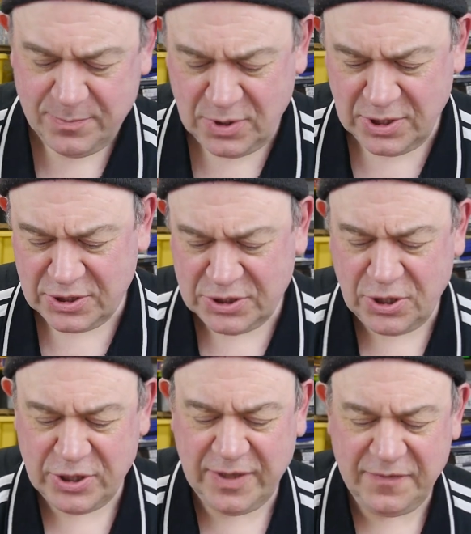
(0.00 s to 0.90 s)

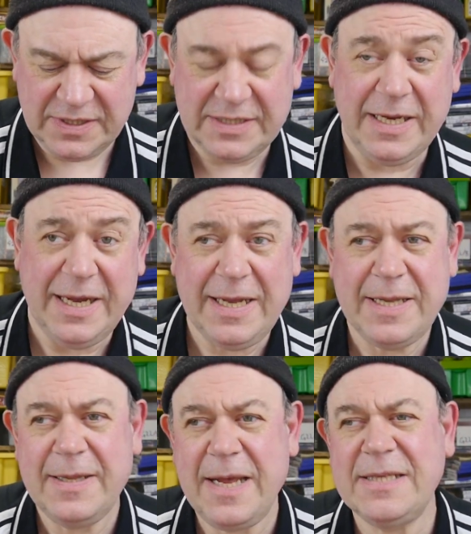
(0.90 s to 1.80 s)
Mulligatawny, if you see it,
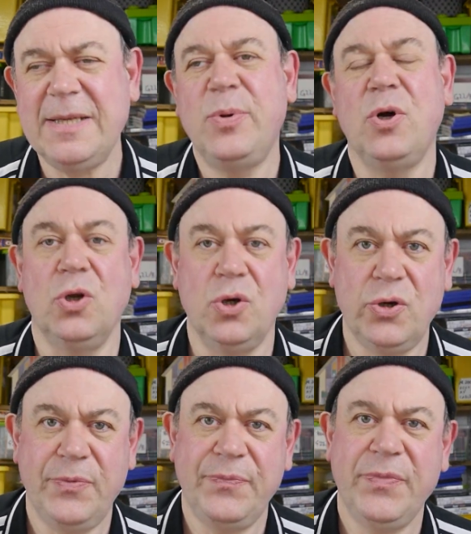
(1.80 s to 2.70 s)
there's the
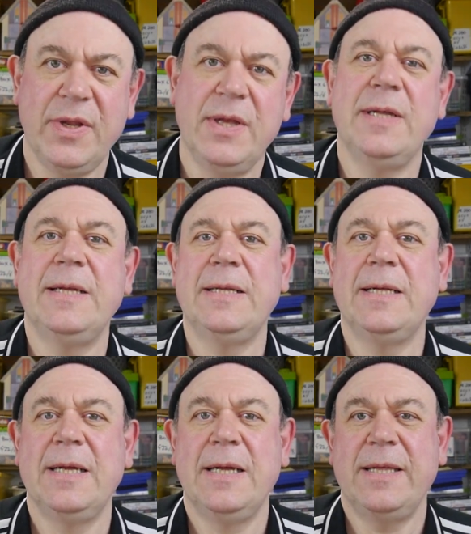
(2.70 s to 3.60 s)
bolo.
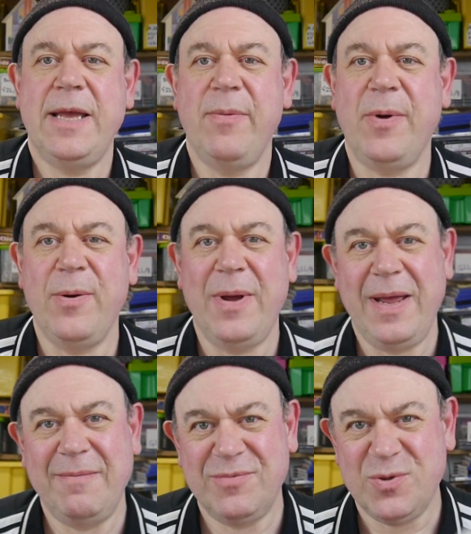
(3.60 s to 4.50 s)
They're about
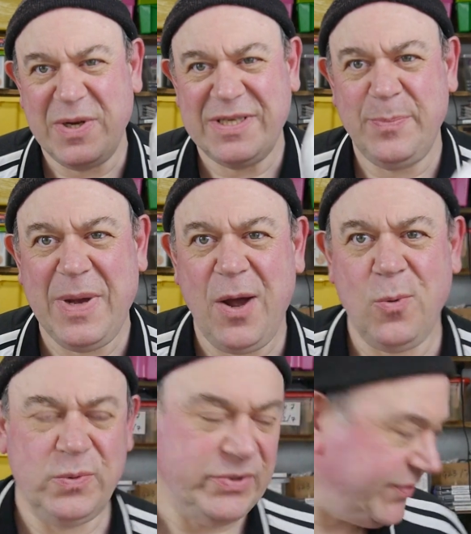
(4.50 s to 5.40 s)
twenty
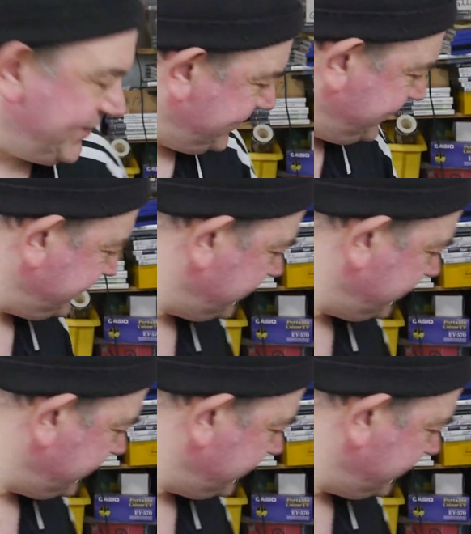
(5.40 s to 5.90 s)
pounds